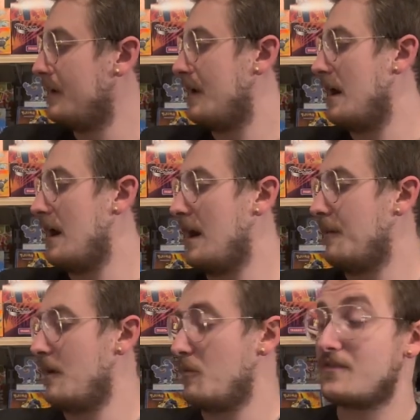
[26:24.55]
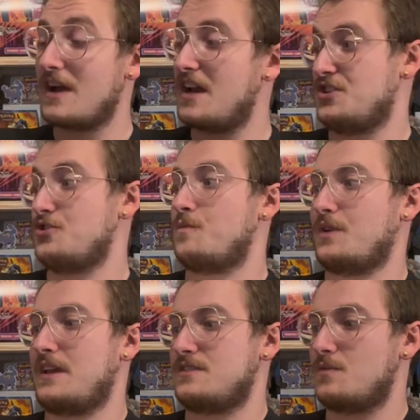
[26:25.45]
Um, and we've got
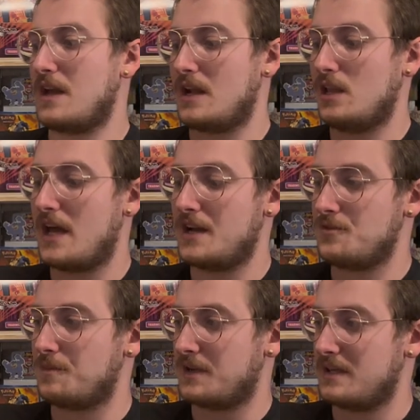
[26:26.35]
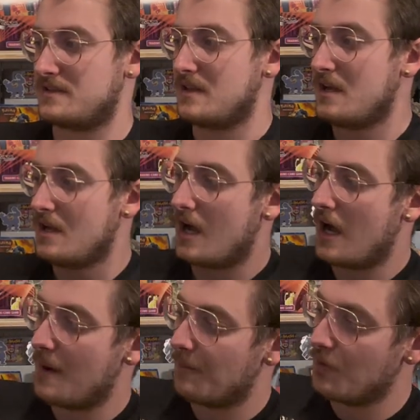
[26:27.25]
duplicates. We got a lot of duplicates.
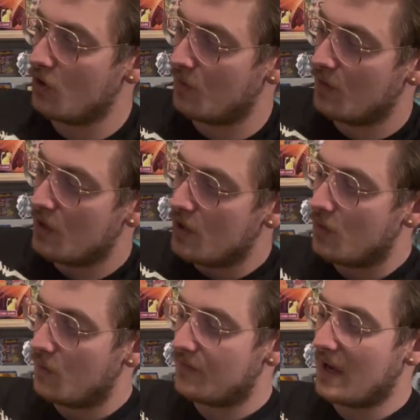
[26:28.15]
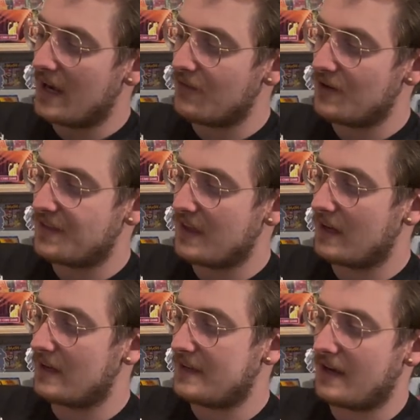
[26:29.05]
Um, boom. We've got
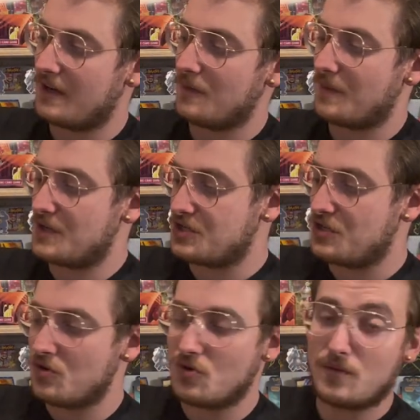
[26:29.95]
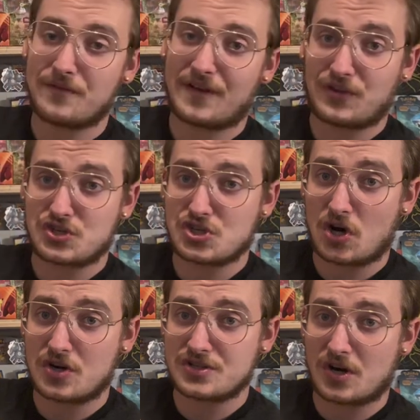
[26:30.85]
everything down here but two. We've got the
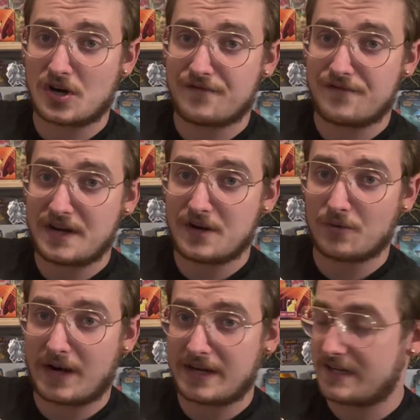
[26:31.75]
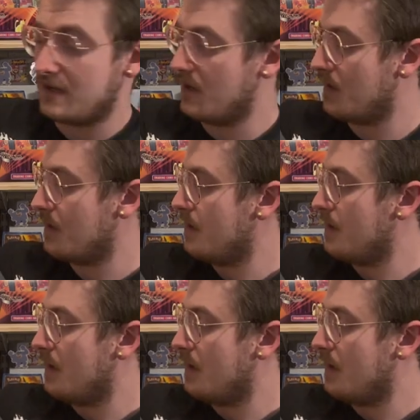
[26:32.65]
Charizard V right here.